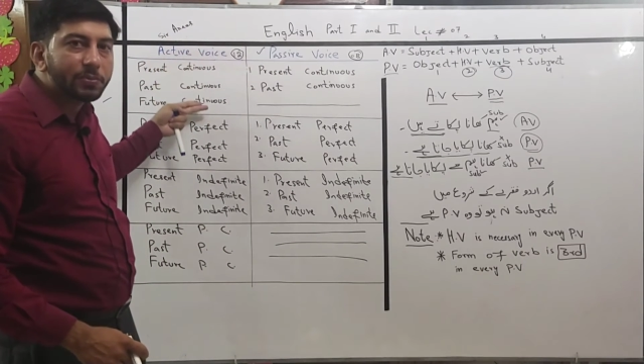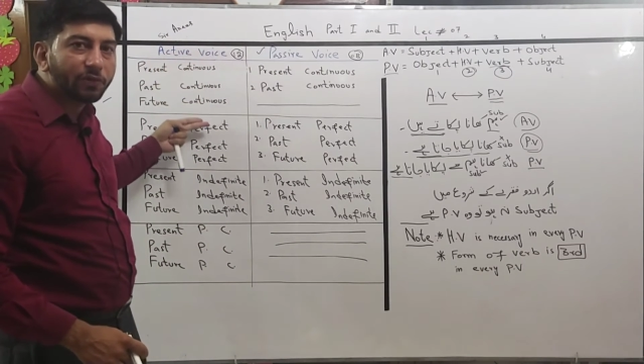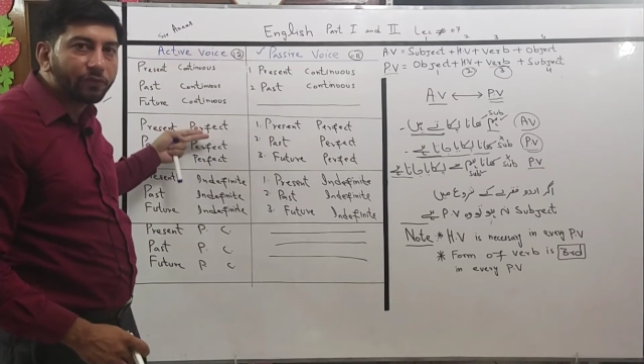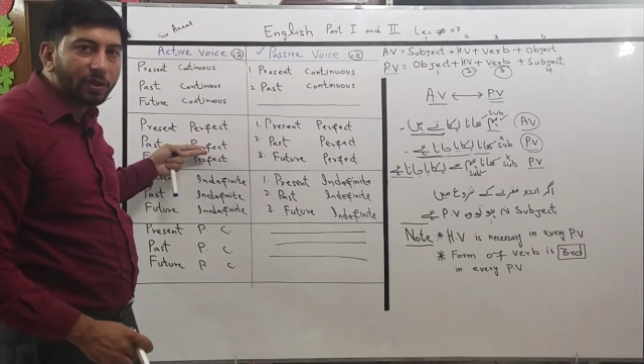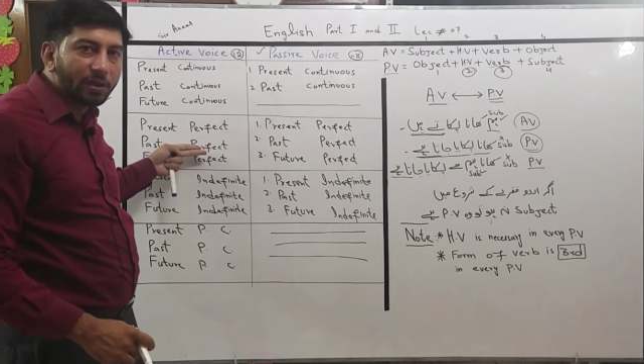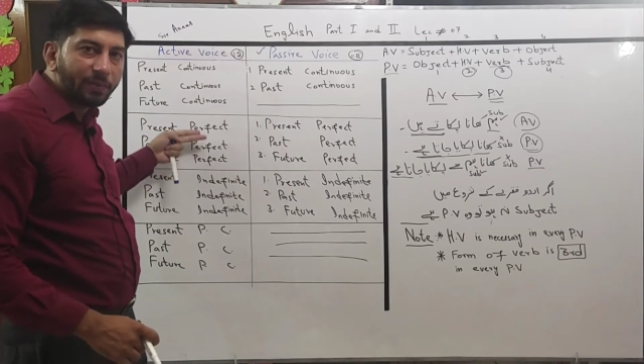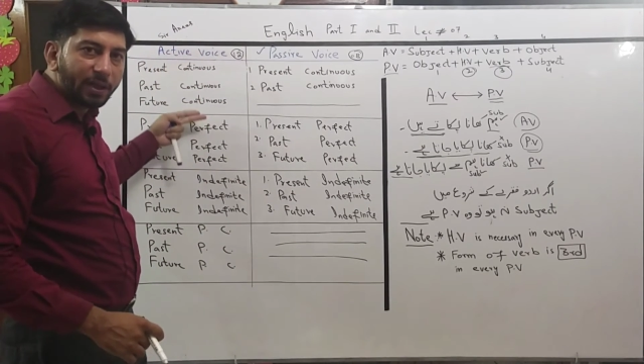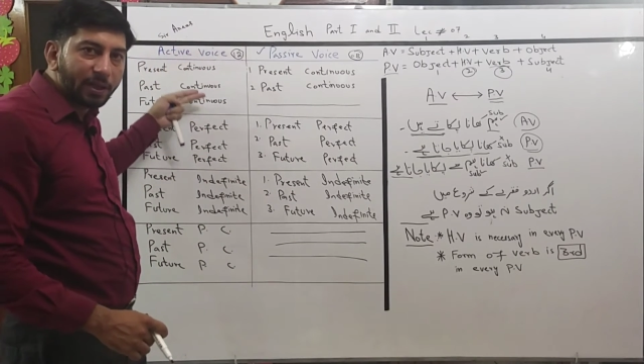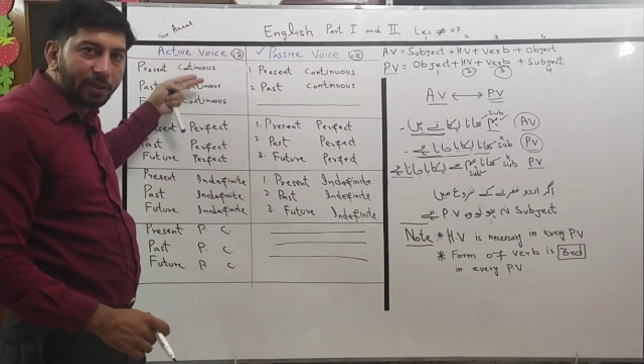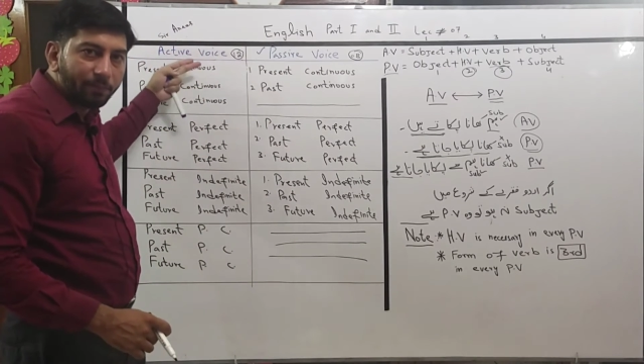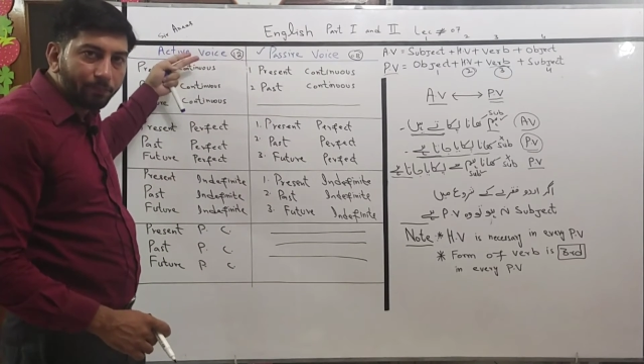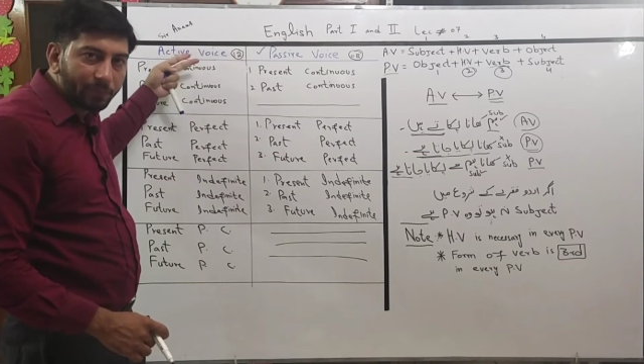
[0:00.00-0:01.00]
of verb
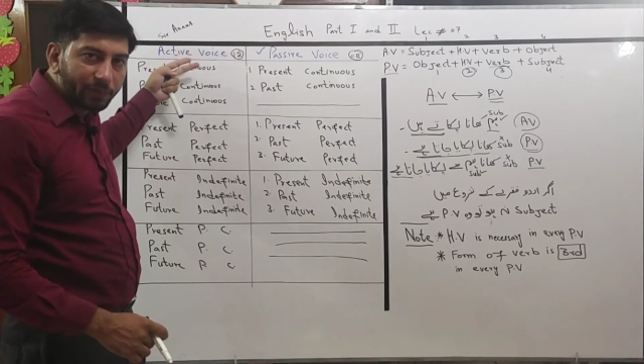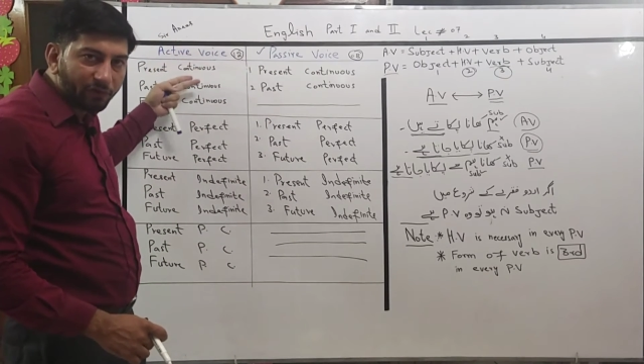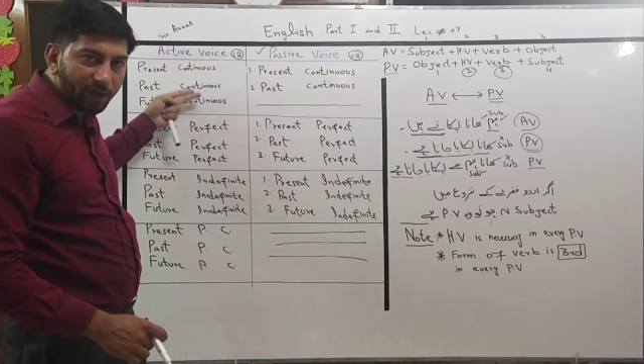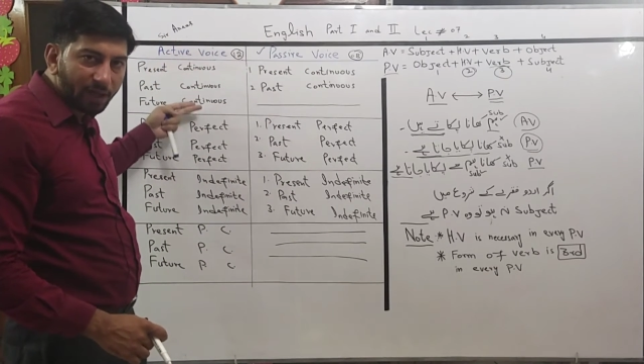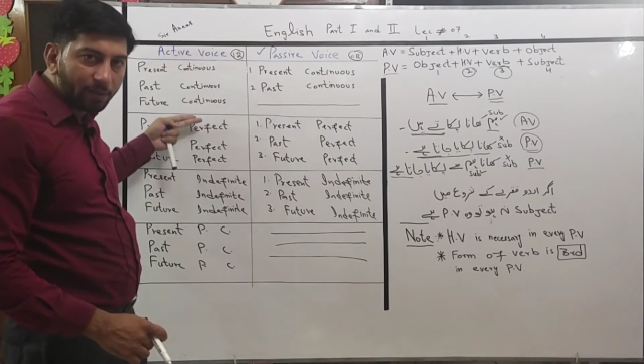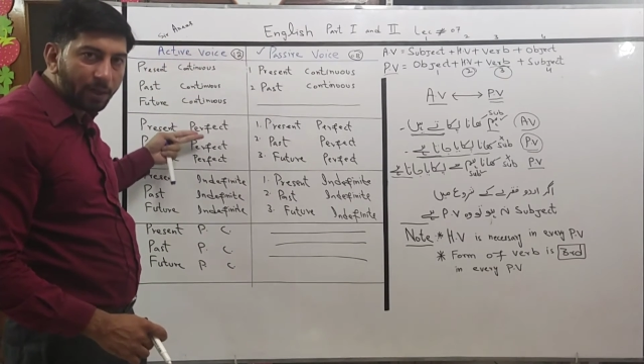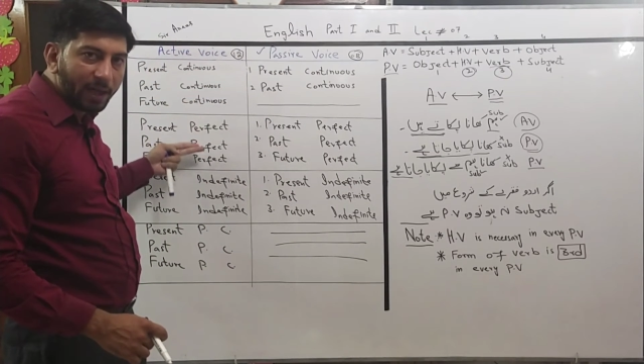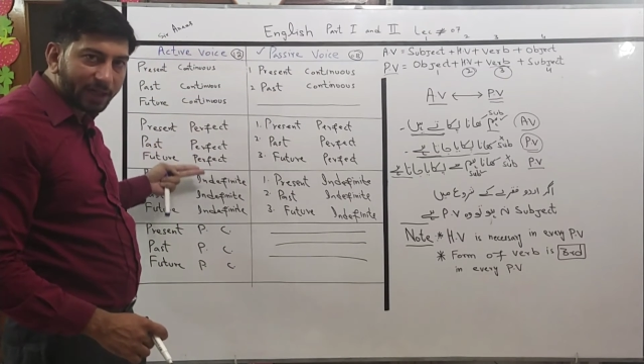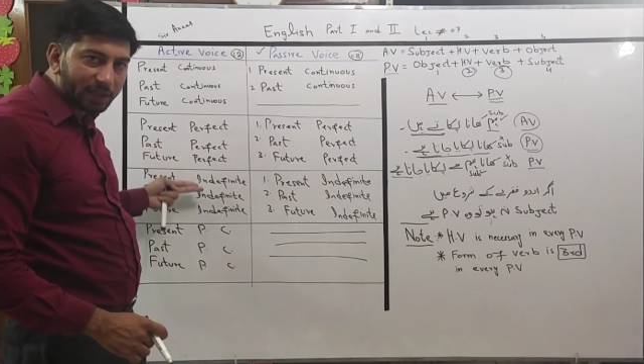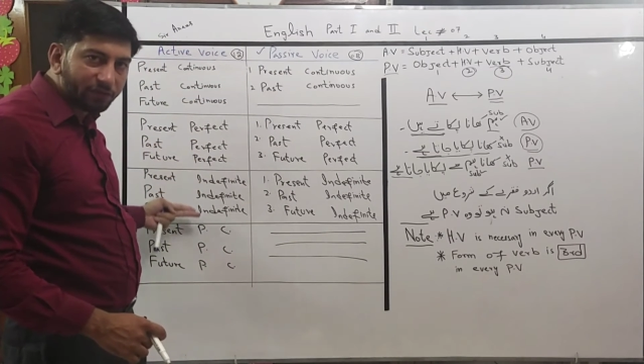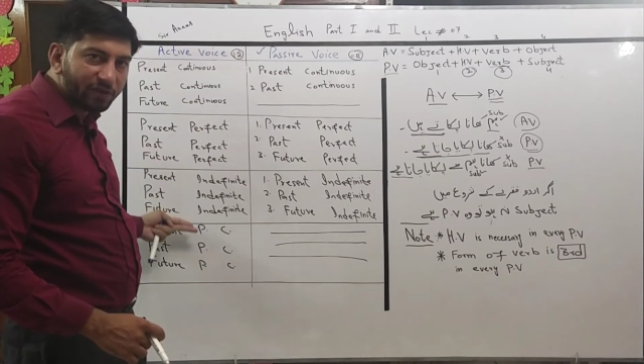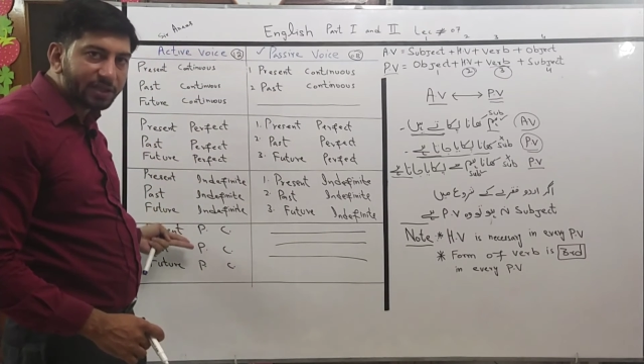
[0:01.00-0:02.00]
in 12
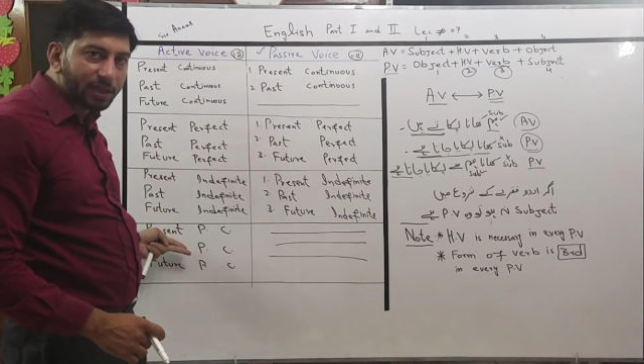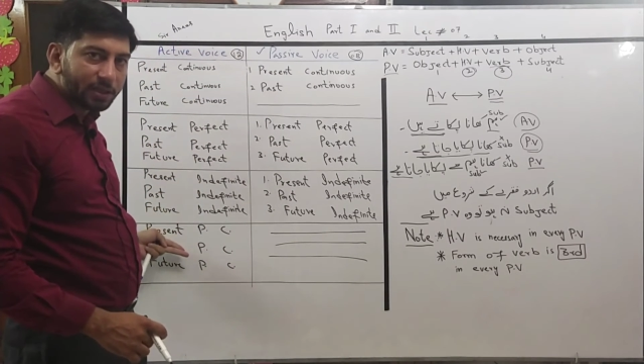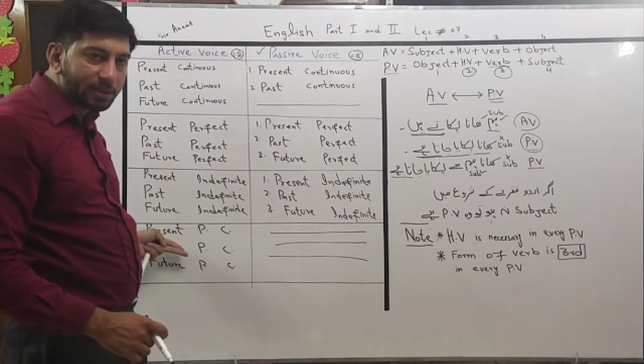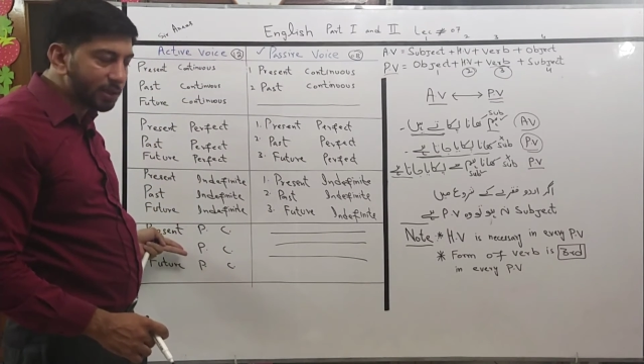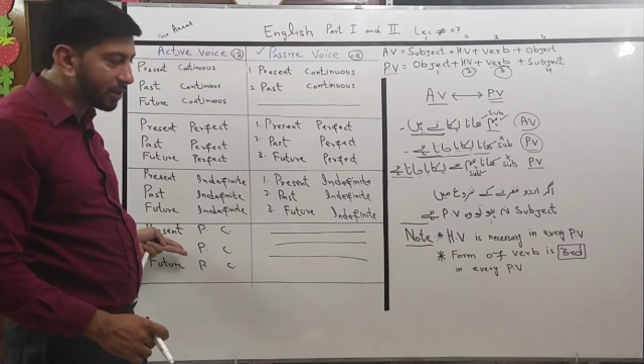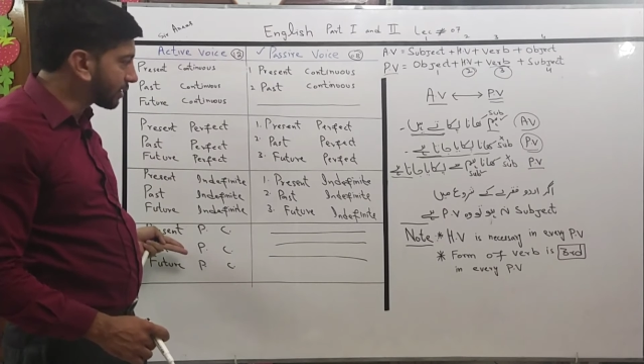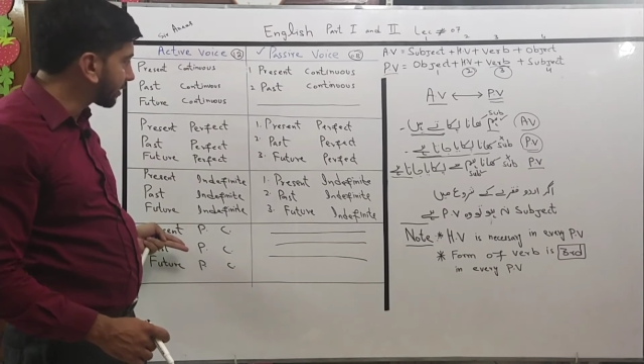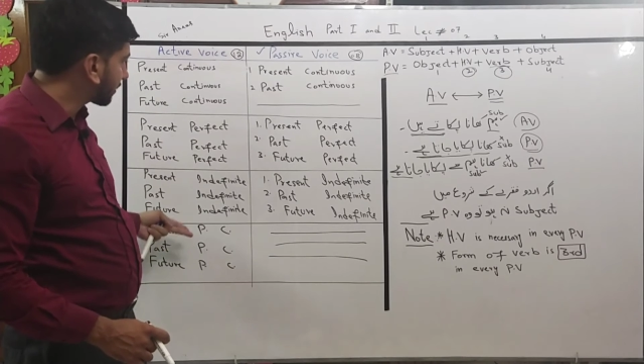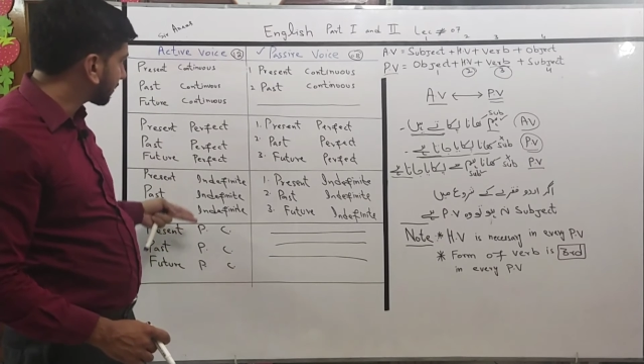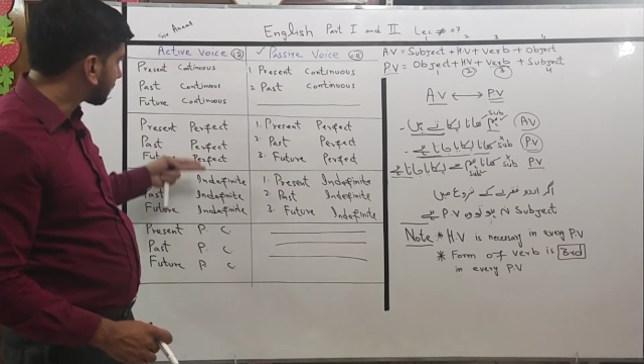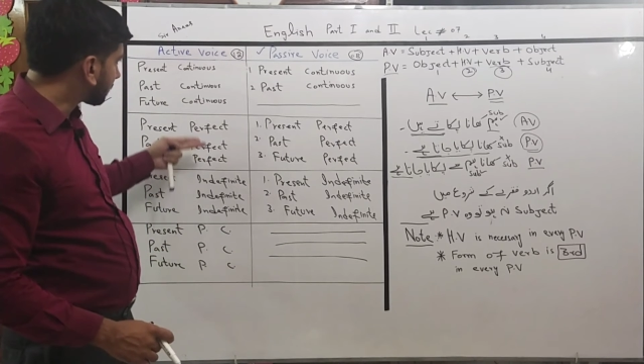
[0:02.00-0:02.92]
active voice tenses.